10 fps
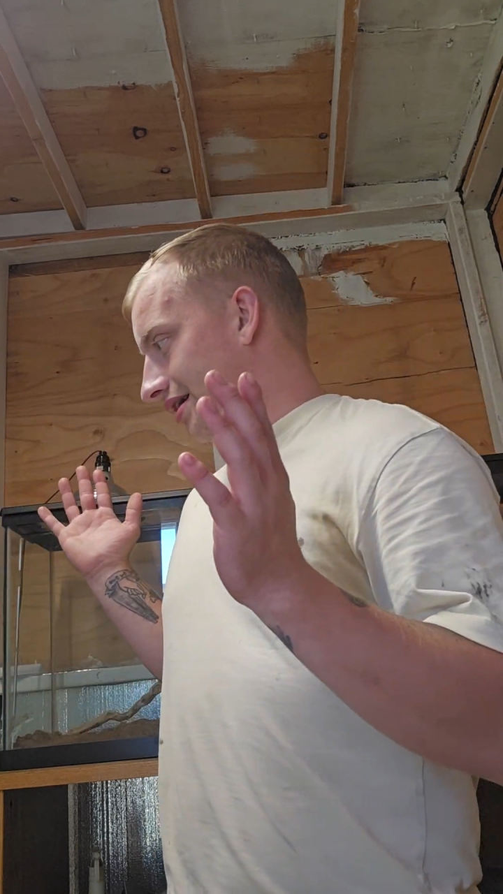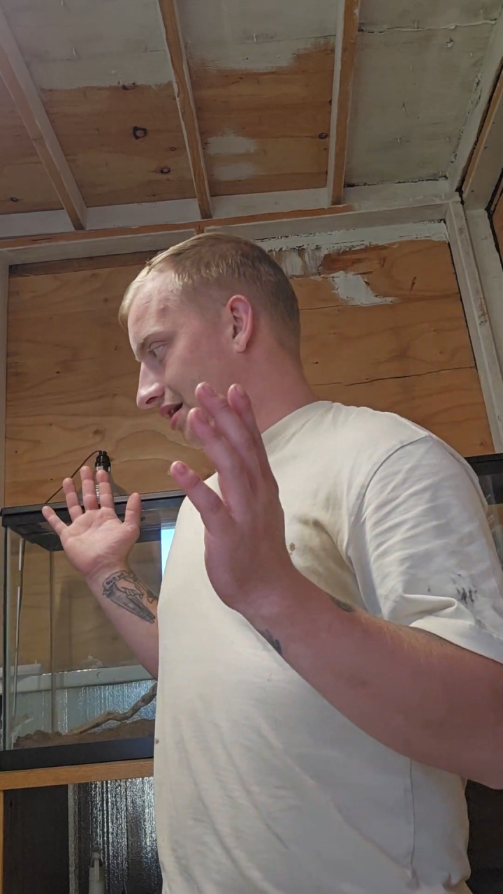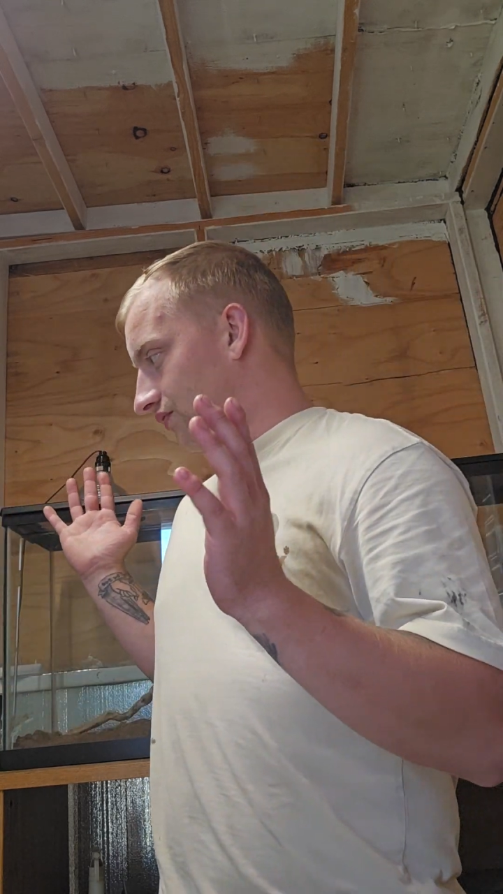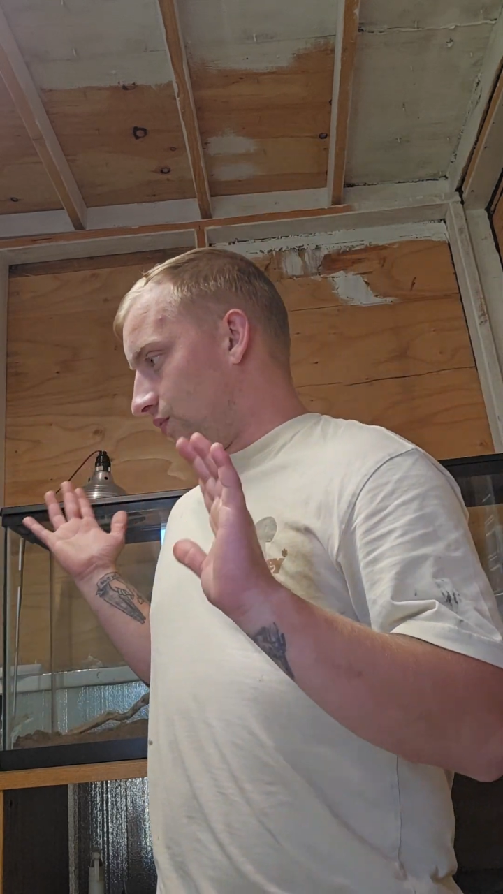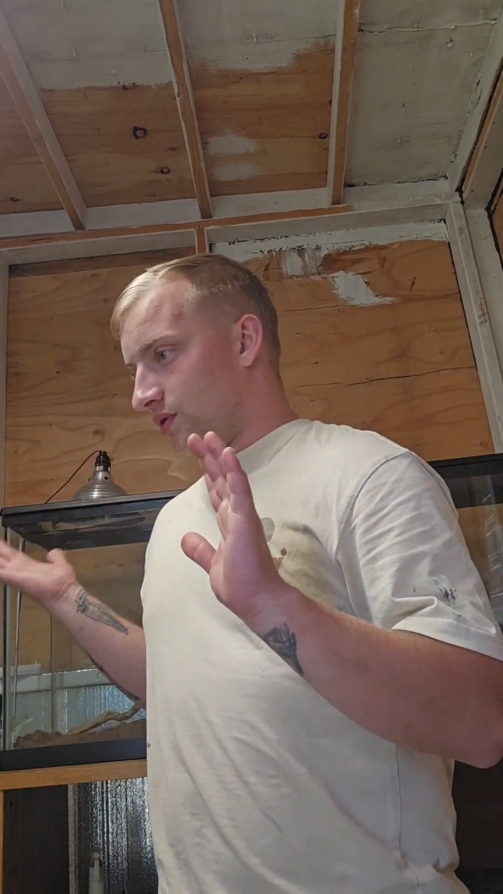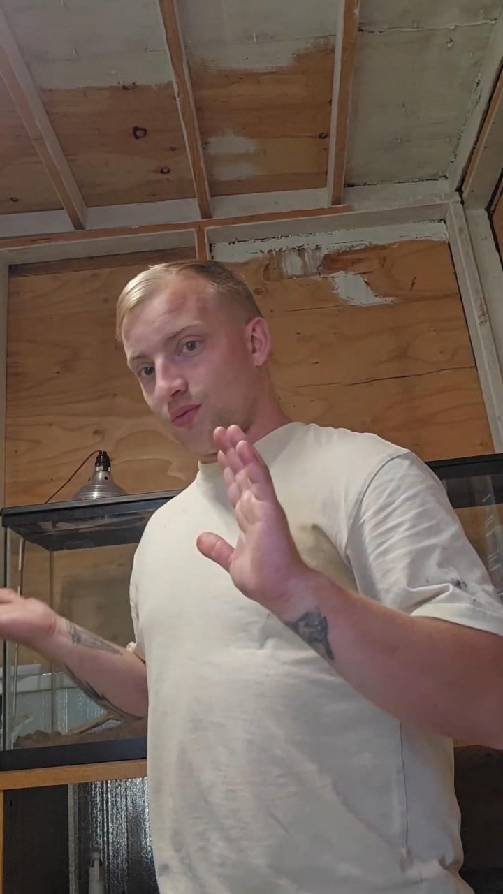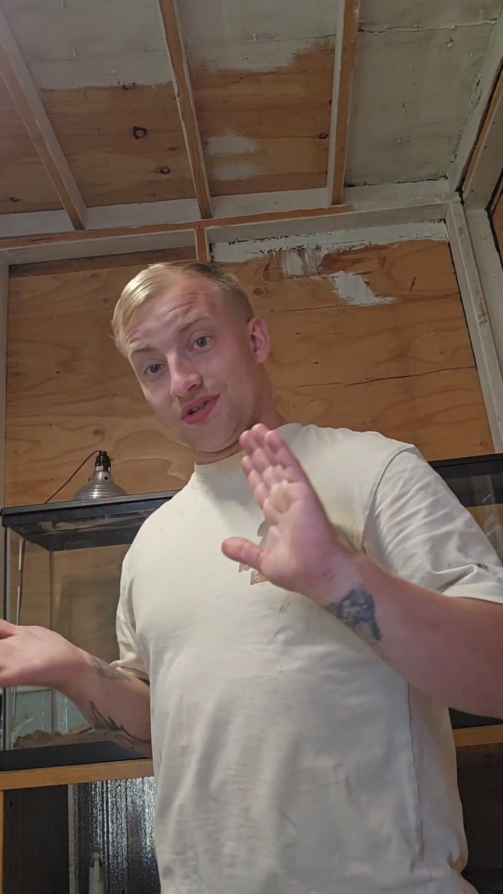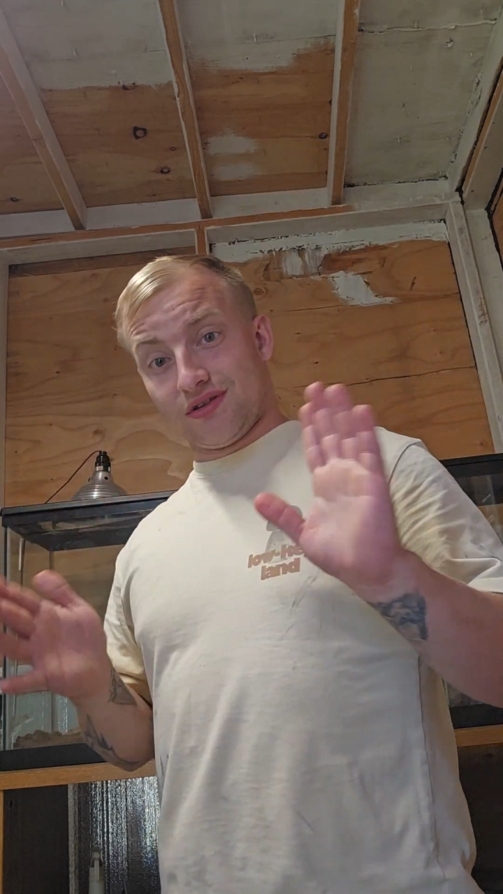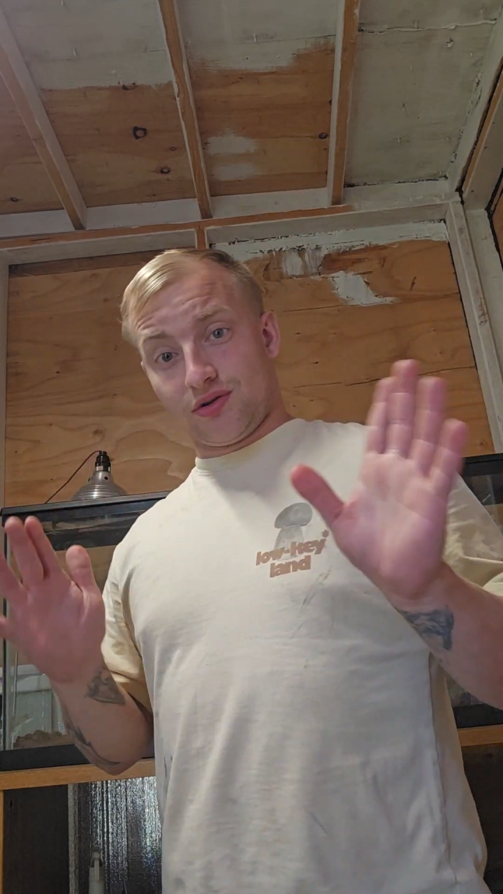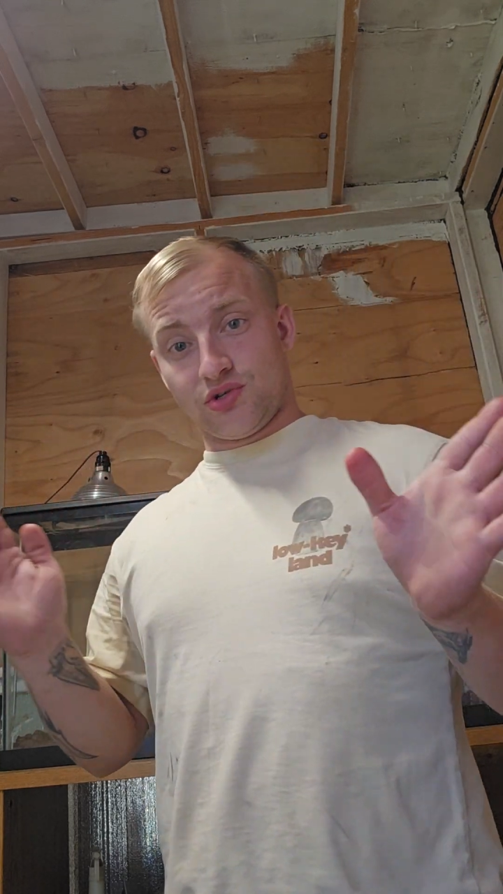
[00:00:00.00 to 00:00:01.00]
Everyone
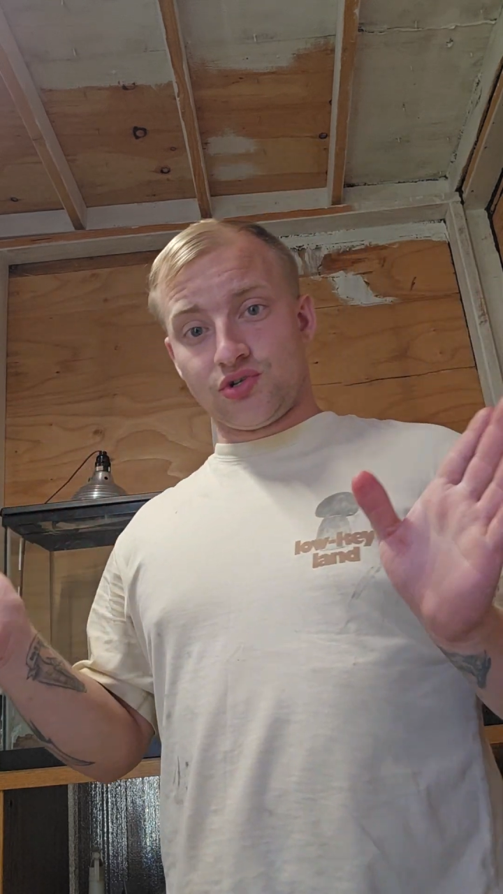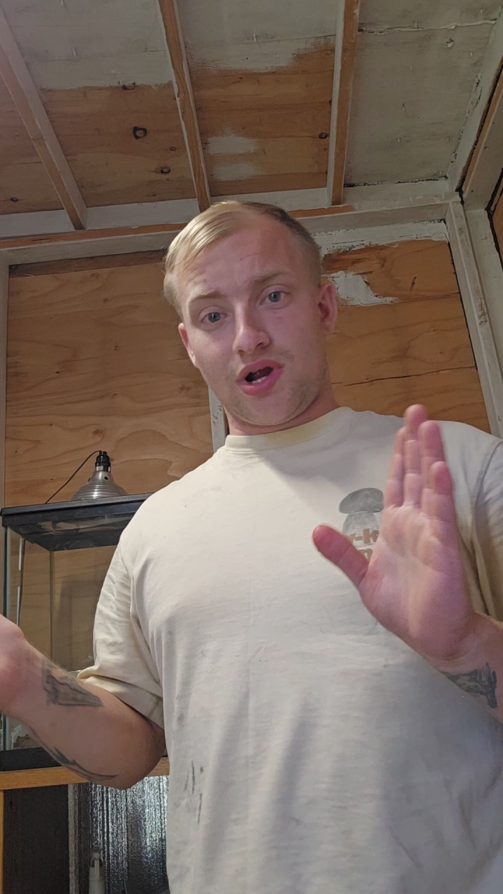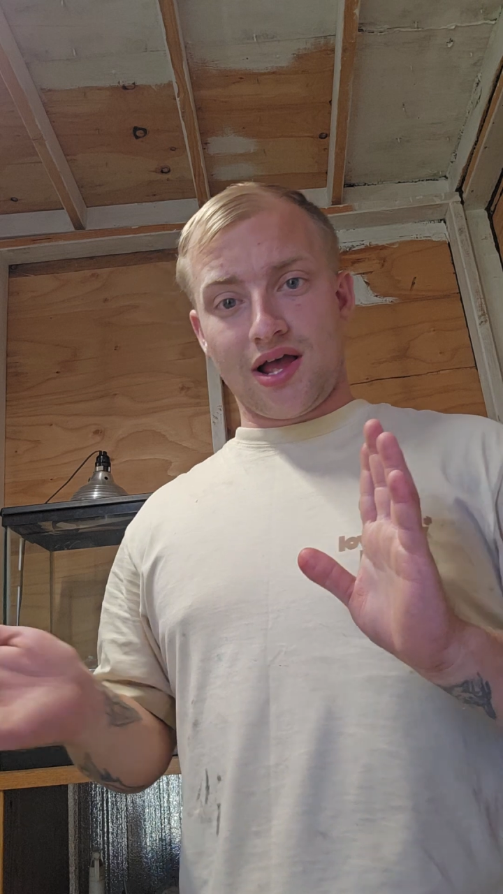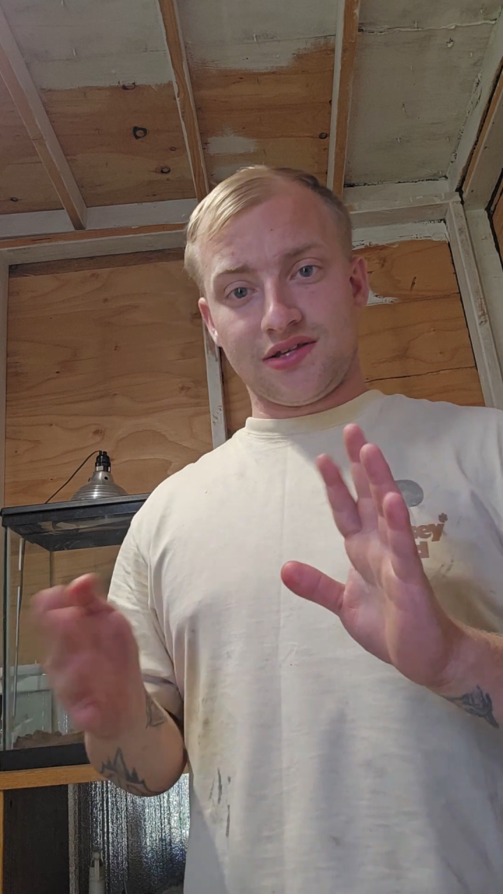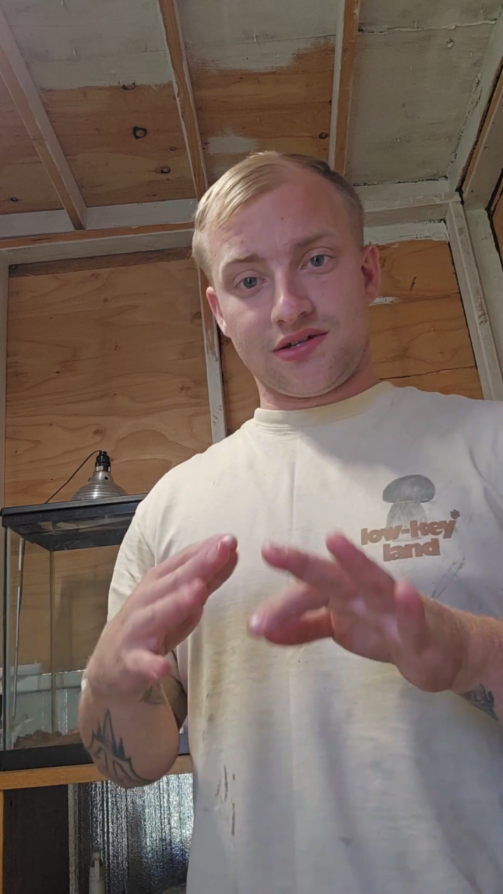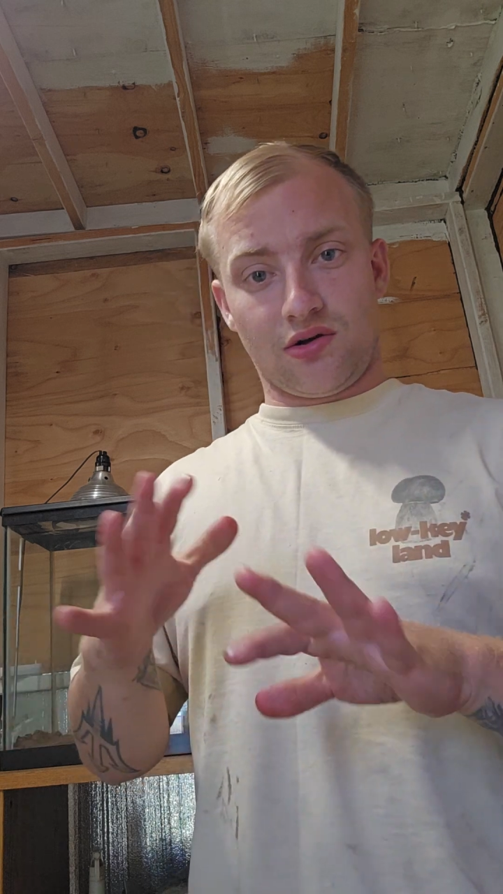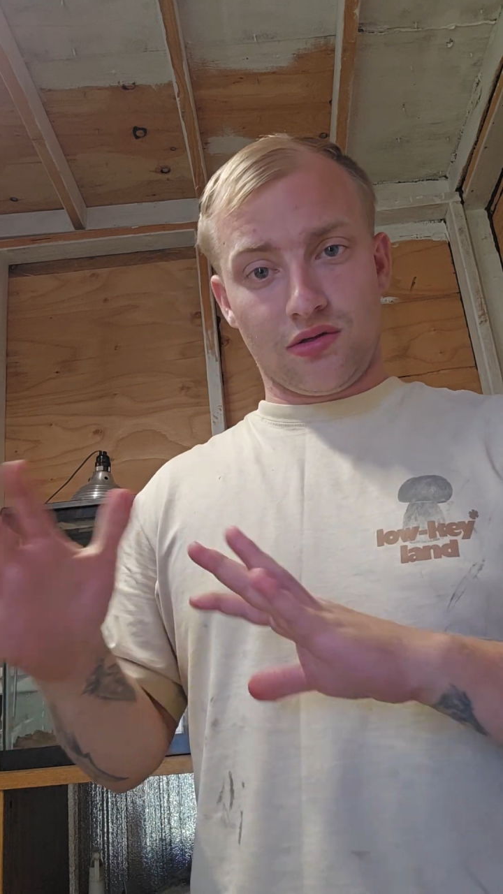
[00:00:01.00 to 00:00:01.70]
was a little stressed.